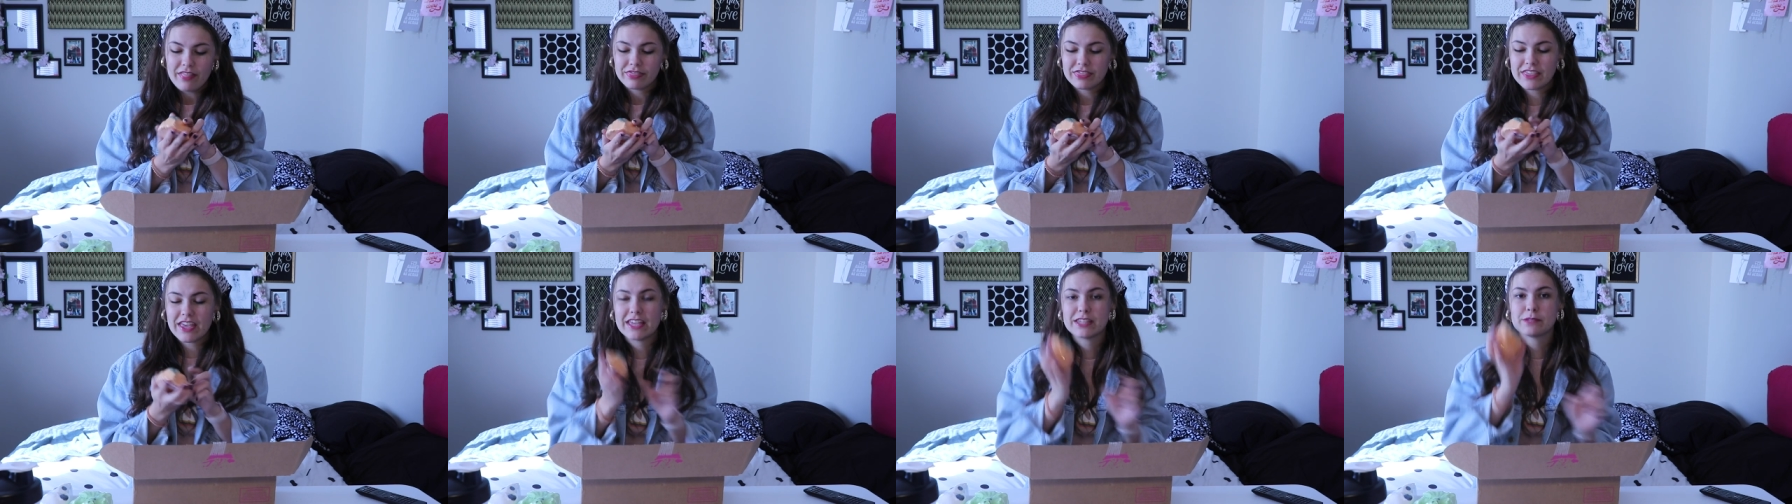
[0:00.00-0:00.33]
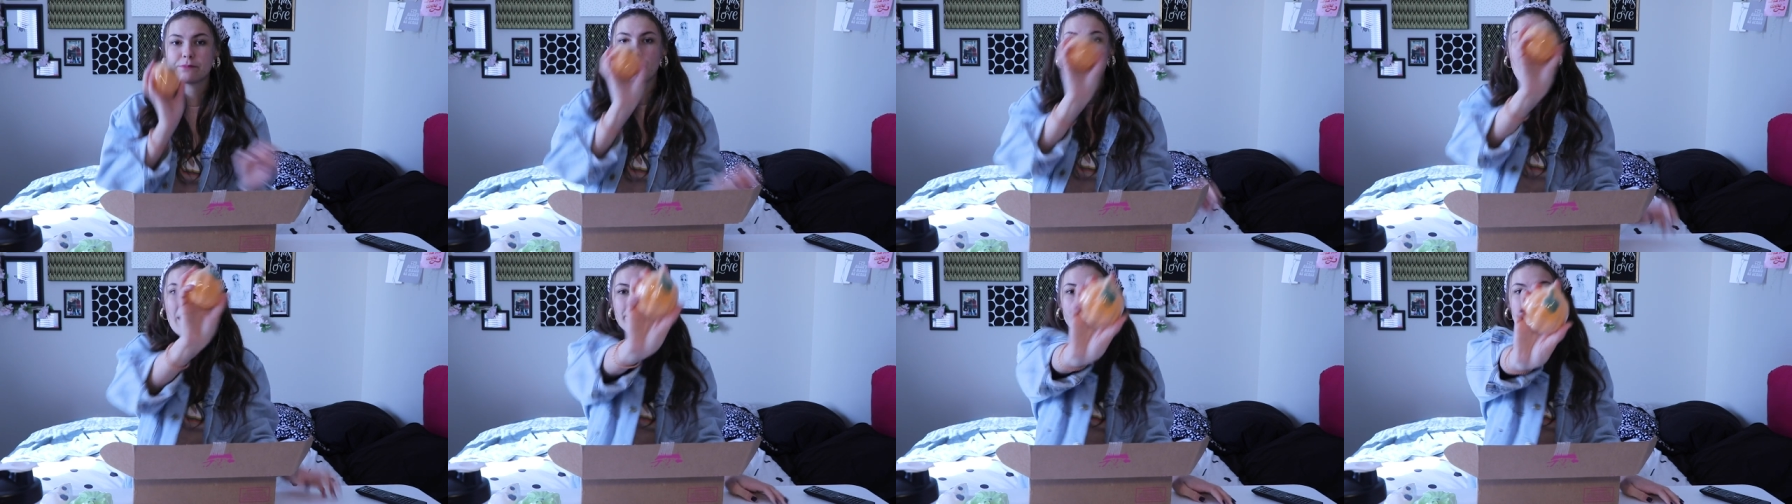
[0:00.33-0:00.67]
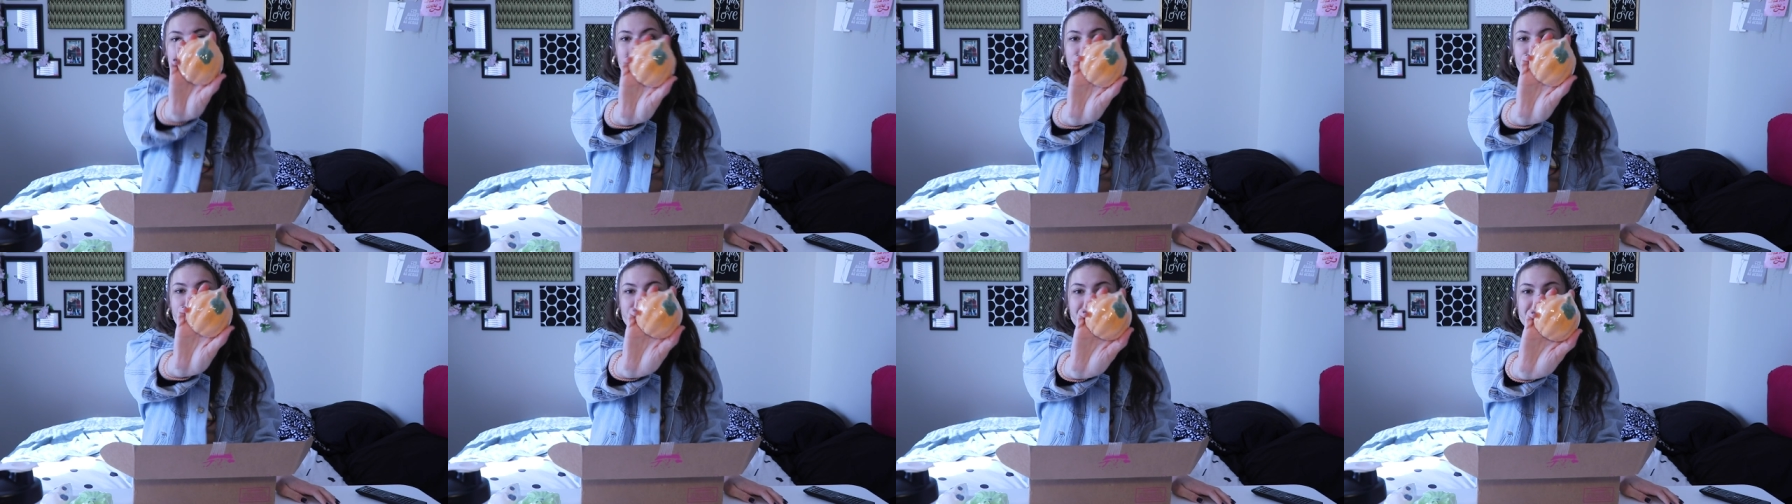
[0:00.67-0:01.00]
This
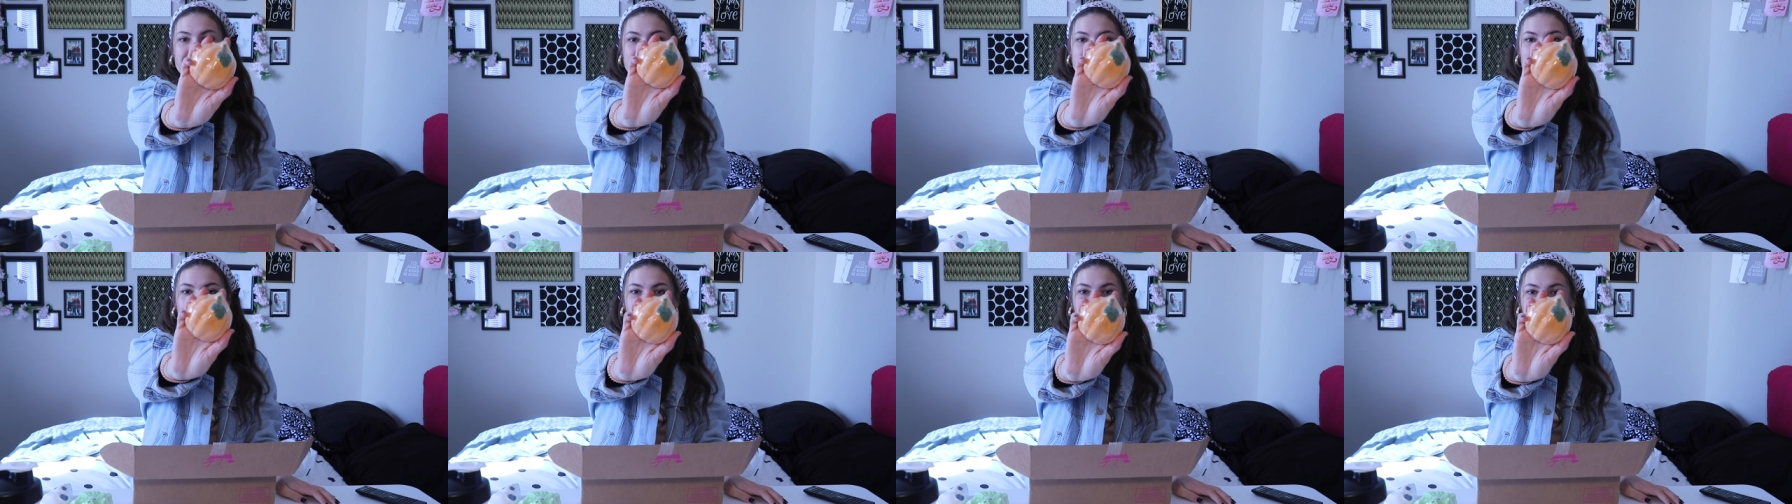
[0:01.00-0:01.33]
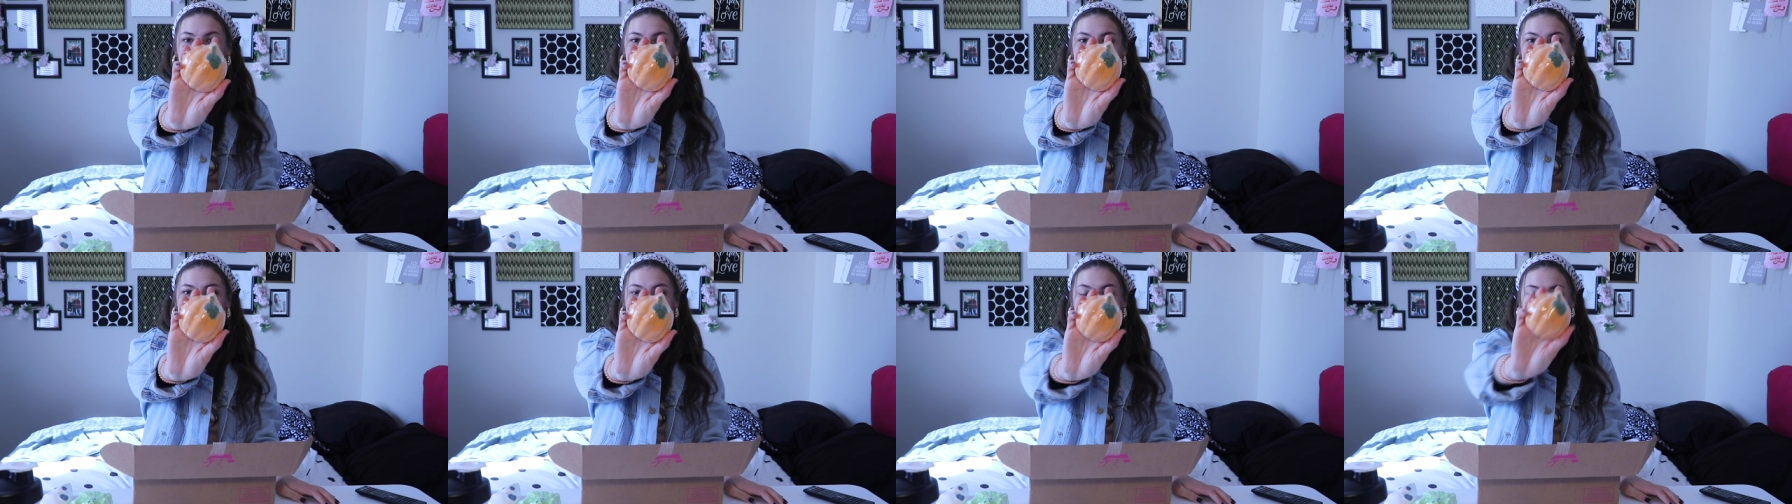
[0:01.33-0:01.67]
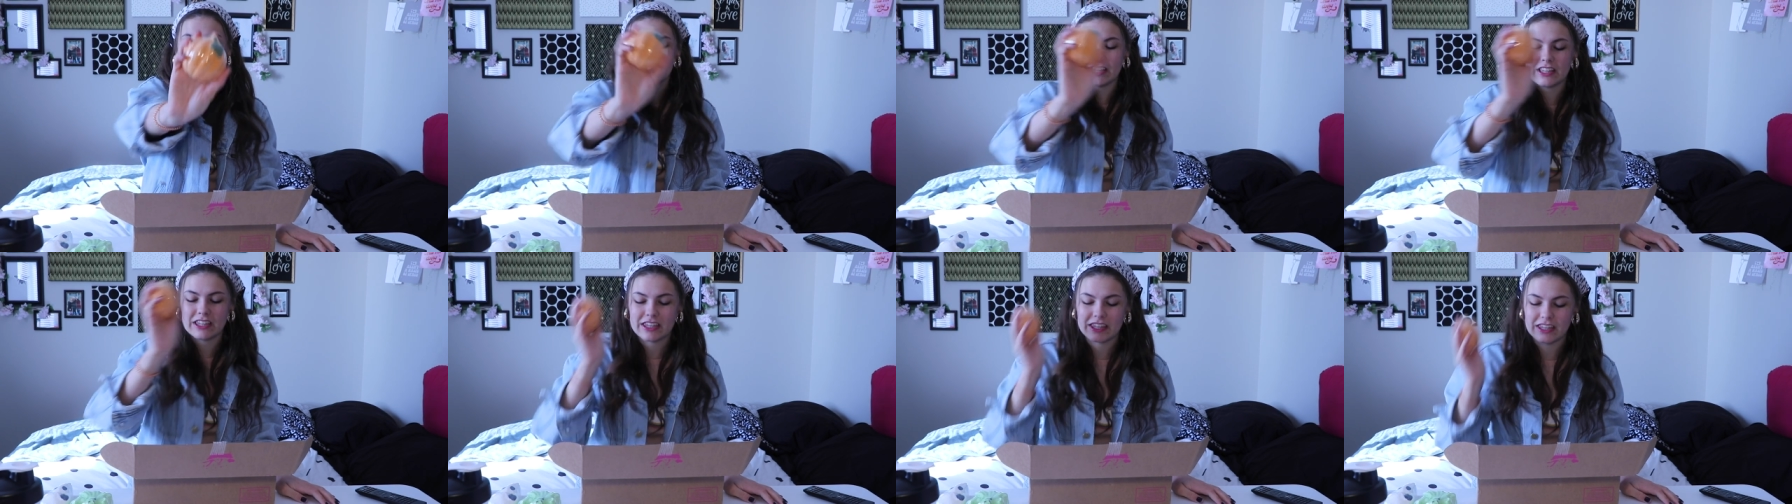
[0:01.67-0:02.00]
pumpkin is so
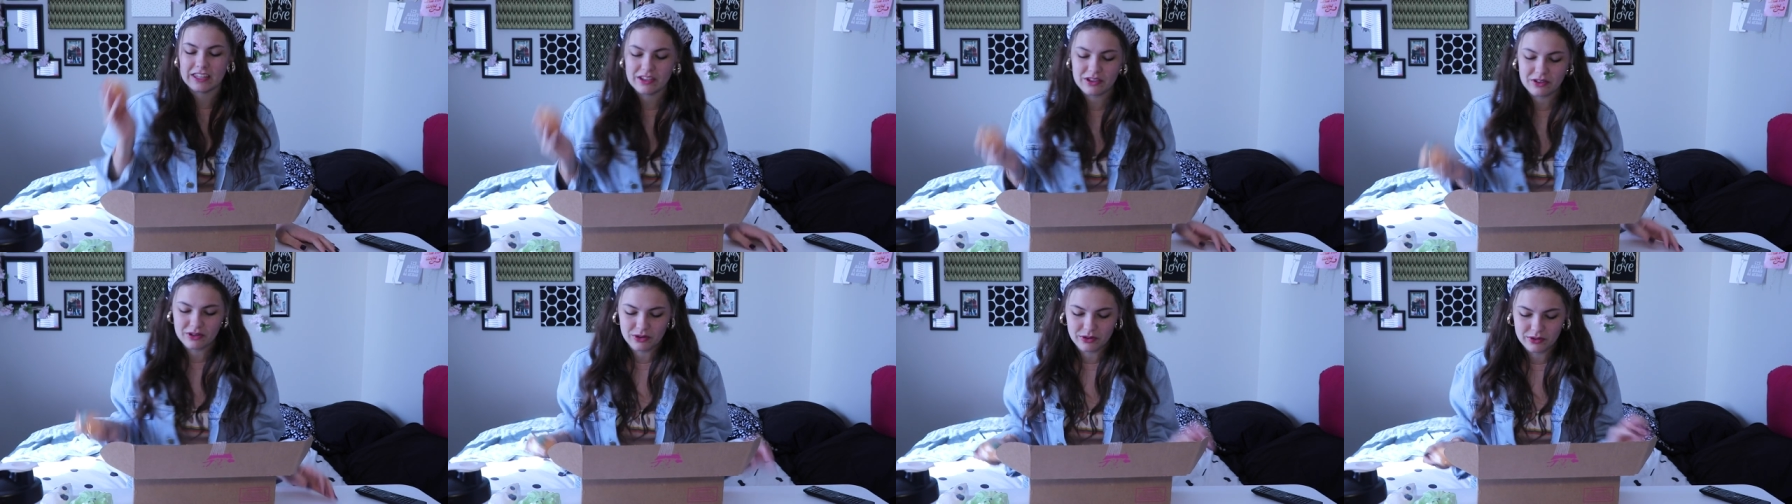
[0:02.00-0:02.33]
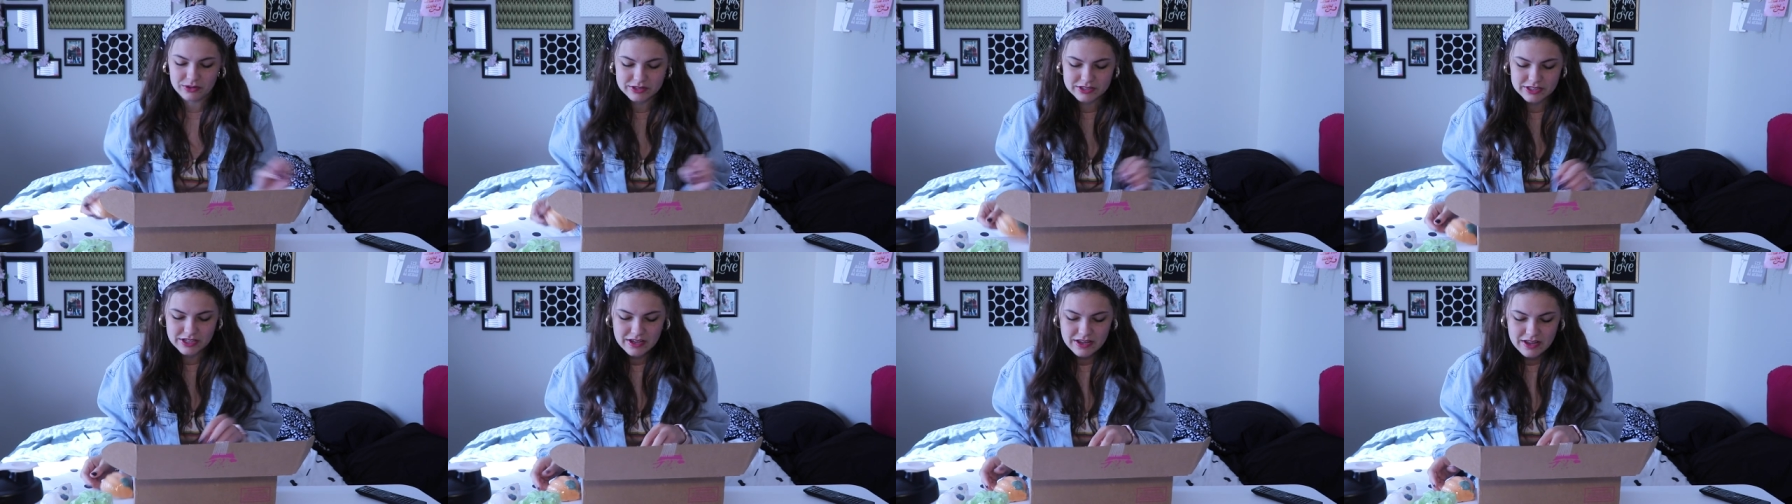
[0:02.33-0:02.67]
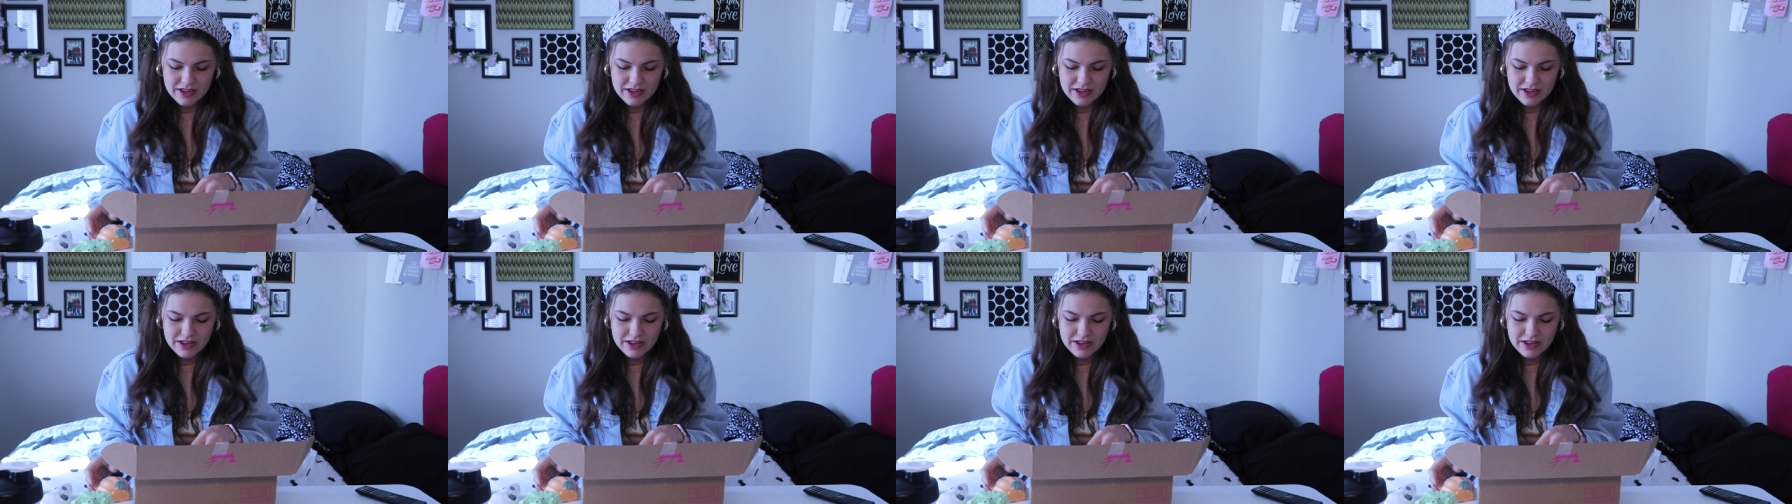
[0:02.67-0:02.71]
freaking cute.